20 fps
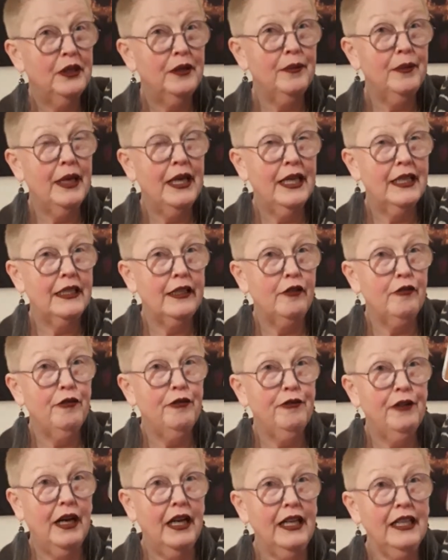man in
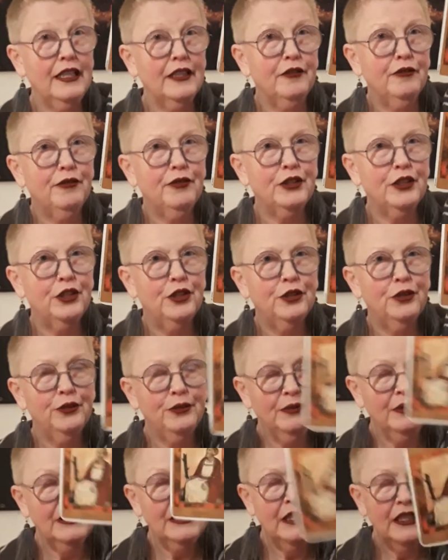fire for you.
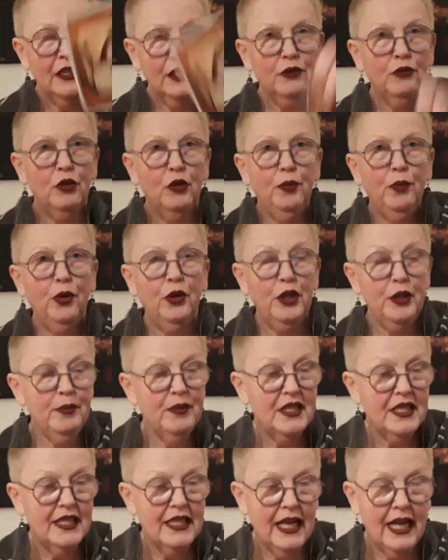We'll put him
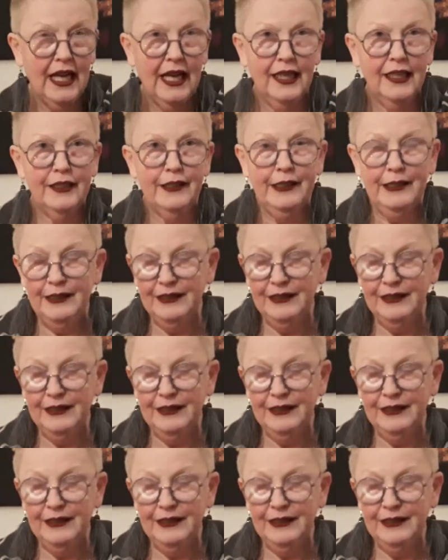aside.